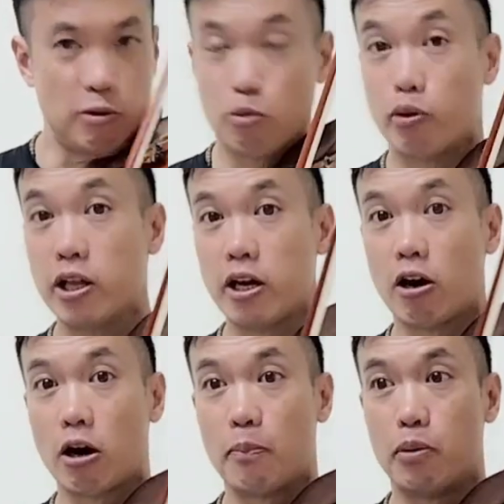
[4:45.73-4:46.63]
with really
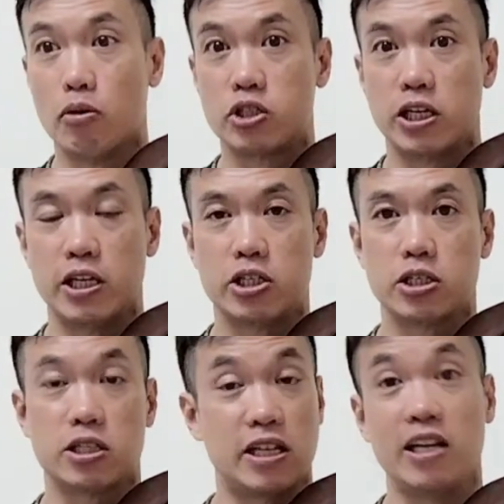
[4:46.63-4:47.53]
hard bow
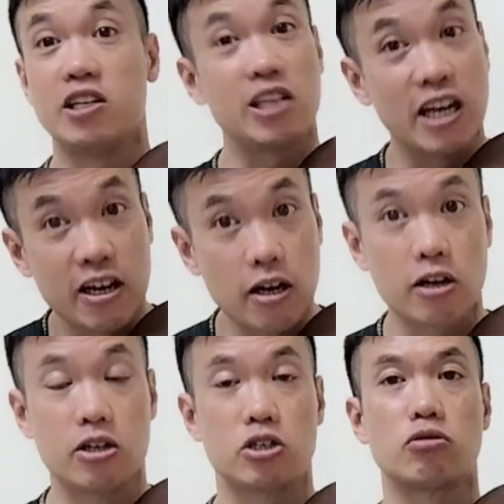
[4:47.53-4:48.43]
changes, they
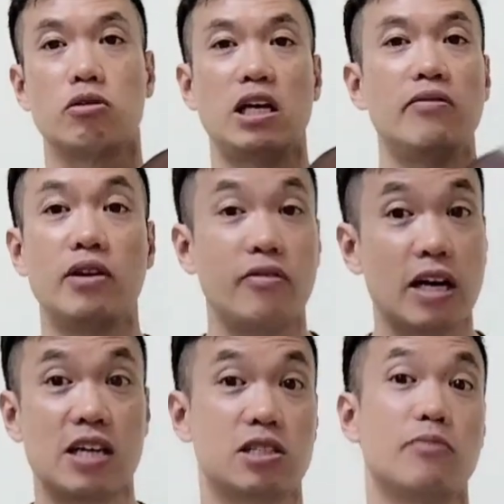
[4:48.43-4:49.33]
cannot control. Even if
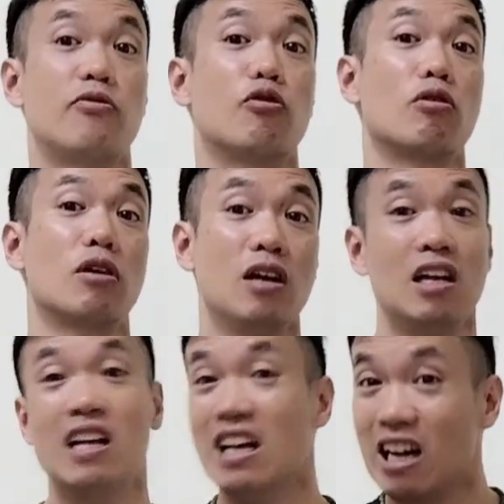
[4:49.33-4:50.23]
you ask them for
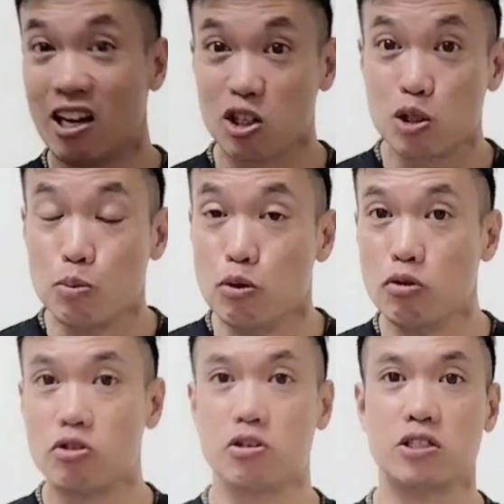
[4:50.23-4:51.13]
a
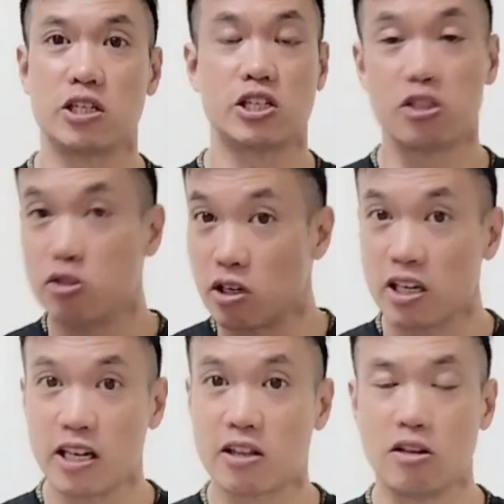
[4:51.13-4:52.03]
smooth transition to
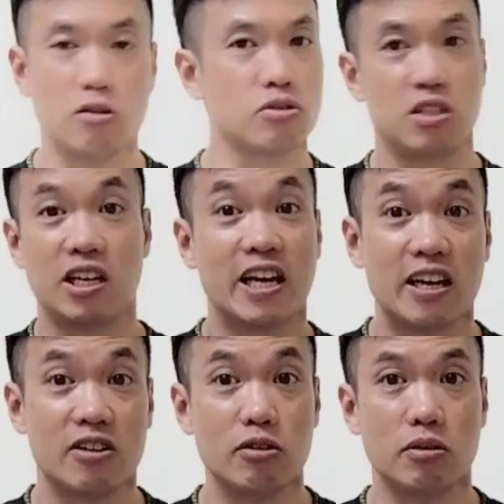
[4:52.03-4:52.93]
connect the notes, they
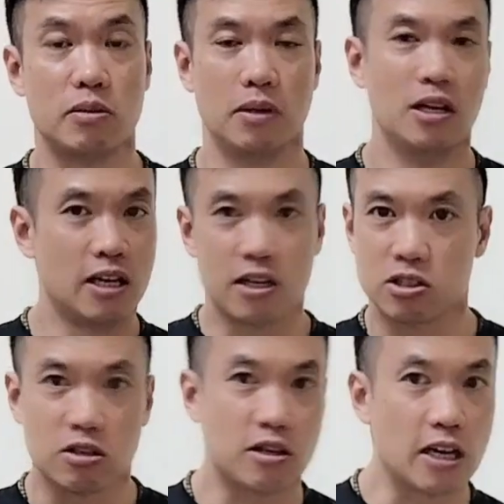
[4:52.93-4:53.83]
can't do it
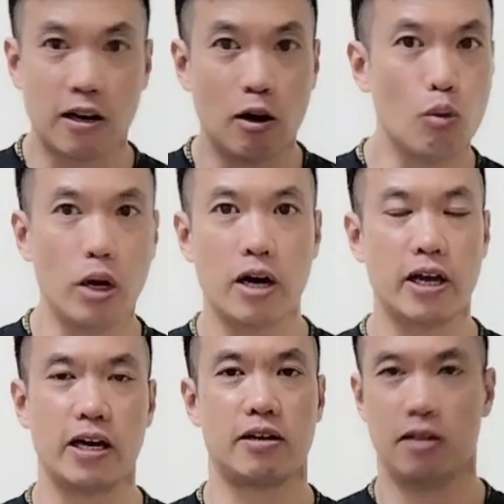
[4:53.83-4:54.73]
because they're not
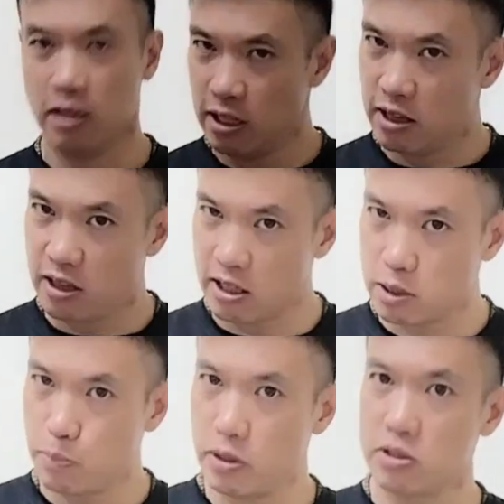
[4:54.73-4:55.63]
aware yet.
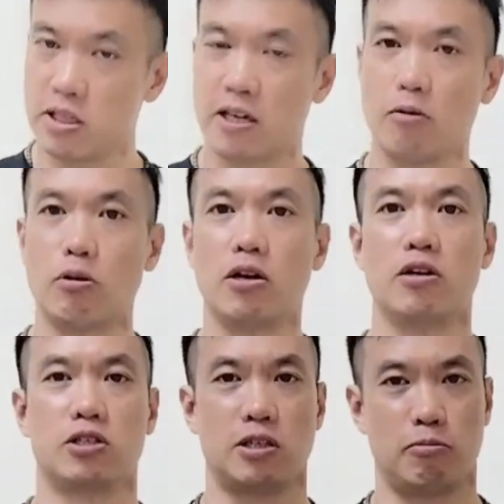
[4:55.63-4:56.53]
This builds that
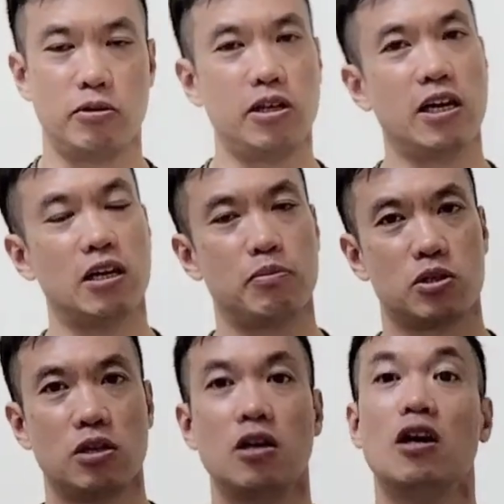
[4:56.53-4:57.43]
awareness, really
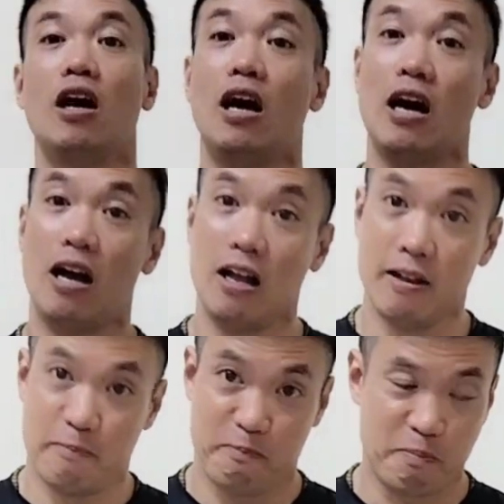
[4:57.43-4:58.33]
helps.
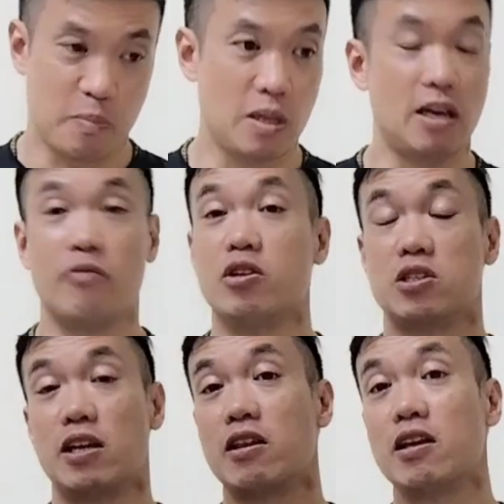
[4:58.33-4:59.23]
If
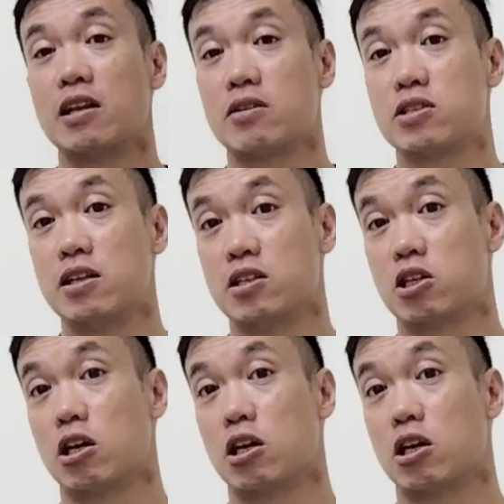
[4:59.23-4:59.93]
there's anything that I said